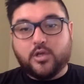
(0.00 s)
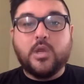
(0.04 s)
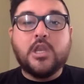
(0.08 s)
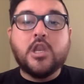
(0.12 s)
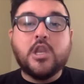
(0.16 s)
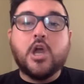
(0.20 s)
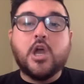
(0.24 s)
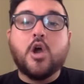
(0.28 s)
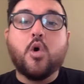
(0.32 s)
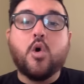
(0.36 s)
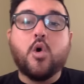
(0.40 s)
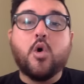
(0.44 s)

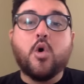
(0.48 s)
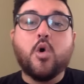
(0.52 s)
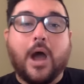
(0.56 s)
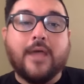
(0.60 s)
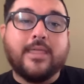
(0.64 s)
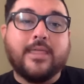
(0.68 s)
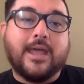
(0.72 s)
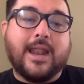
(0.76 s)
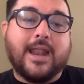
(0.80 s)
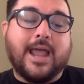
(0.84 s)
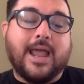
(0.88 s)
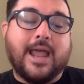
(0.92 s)
we know
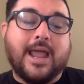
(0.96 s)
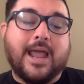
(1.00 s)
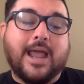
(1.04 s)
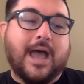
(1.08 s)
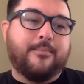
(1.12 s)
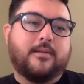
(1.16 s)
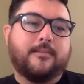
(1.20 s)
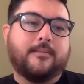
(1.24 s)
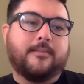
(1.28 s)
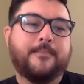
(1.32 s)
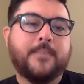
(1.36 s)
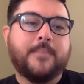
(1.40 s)
why that
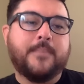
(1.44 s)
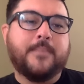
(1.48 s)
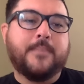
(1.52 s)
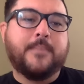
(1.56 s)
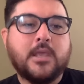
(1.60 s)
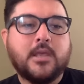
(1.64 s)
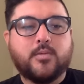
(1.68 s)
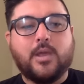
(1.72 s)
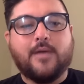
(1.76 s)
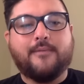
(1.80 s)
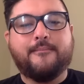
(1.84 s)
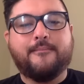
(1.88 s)
happened?
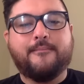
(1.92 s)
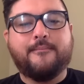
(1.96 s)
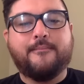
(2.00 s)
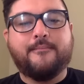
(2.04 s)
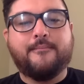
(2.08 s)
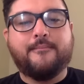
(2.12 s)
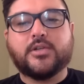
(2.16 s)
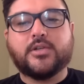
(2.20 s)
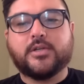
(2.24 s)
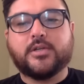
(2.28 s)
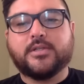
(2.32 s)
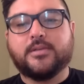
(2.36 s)
We have
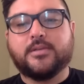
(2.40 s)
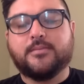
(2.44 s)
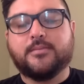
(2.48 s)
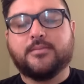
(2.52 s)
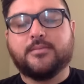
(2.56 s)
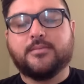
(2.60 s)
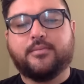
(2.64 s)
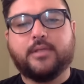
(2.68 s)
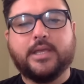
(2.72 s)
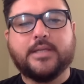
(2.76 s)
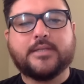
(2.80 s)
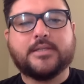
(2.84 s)
metrics
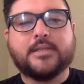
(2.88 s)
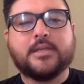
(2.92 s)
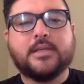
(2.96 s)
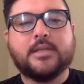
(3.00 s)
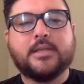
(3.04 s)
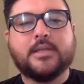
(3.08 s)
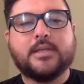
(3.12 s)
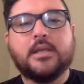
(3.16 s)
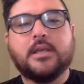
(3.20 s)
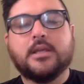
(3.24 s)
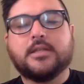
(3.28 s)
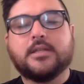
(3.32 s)
in
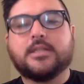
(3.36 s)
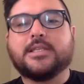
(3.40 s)
place